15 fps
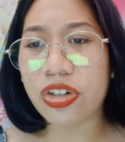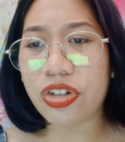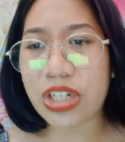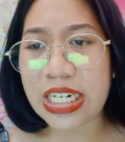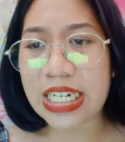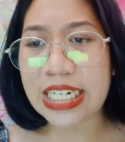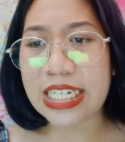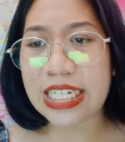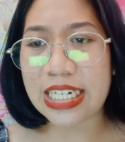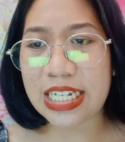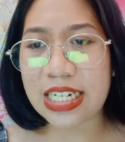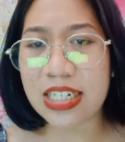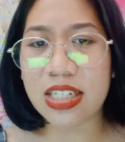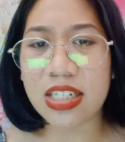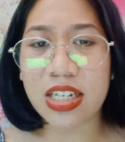really
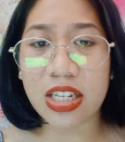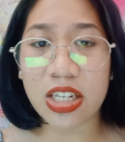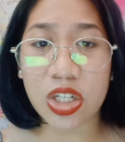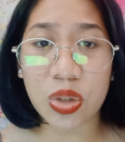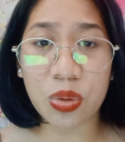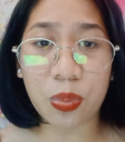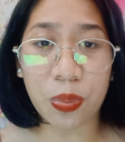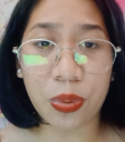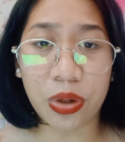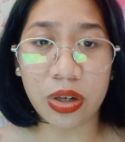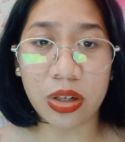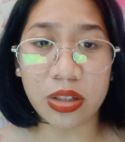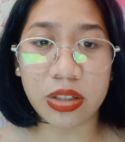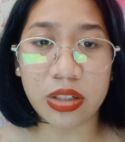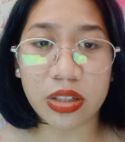needs in this
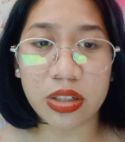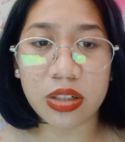world.